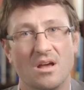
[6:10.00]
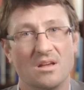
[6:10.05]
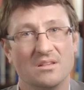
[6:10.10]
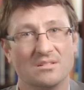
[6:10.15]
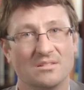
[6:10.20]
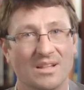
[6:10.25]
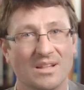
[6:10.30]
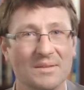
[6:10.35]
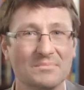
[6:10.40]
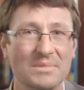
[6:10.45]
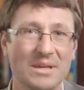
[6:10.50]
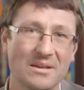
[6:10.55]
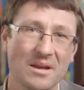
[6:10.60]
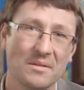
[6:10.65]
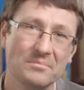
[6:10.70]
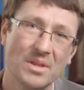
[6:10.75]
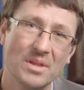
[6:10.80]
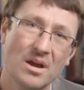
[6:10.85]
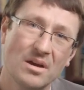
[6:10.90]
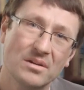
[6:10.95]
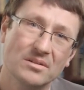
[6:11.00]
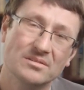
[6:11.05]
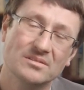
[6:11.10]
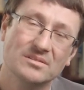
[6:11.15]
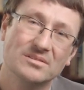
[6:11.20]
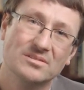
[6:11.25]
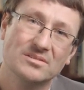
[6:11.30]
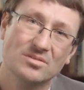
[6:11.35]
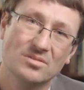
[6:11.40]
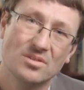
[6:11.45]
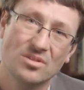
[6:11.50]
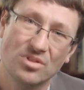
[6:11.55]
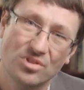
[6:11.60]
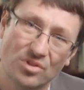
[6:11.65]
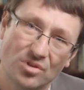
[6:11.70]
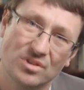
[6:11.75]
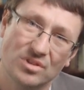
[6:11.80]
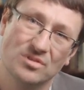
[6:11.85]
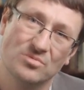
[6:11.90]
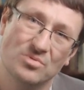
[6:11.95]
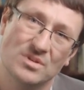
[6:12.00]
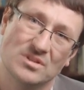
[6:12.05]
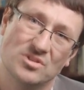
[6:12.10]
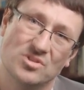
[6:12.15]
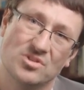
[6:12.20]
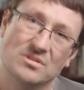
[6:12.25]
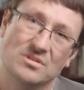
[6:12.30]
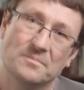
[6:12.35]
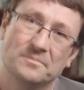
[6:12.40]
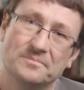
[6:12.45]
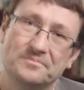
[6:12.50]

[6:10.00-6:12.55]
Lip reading: So let me come now to the third question.